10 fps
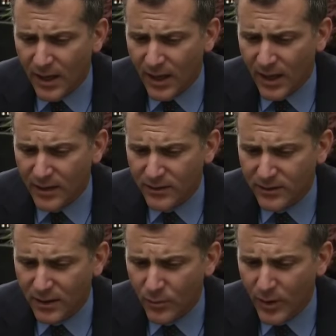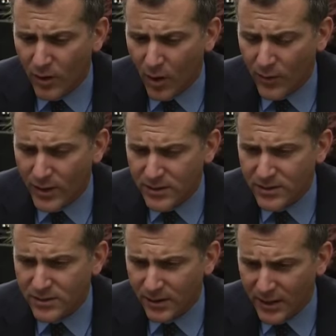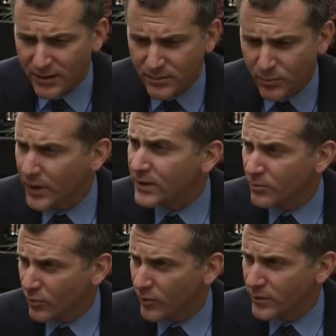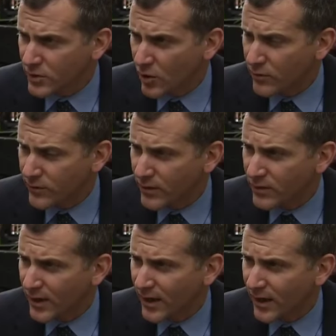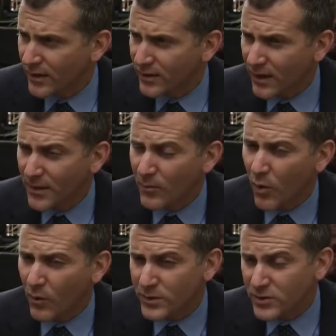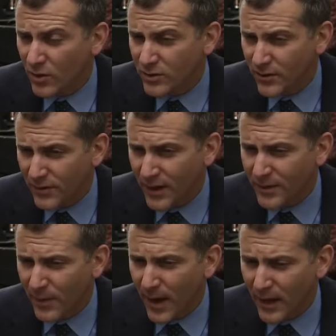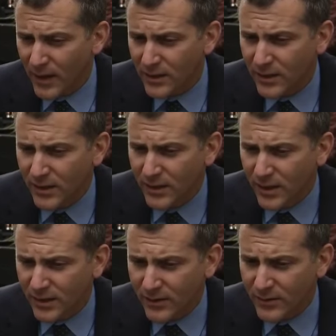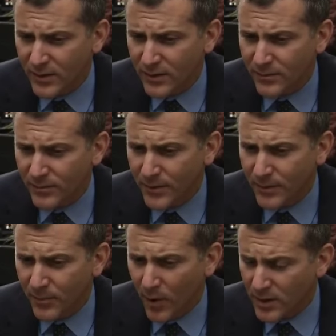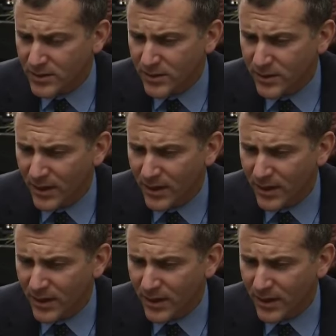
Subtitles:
And we had already slated to bring the Bruins over, and the more we started to think about it, given that Boston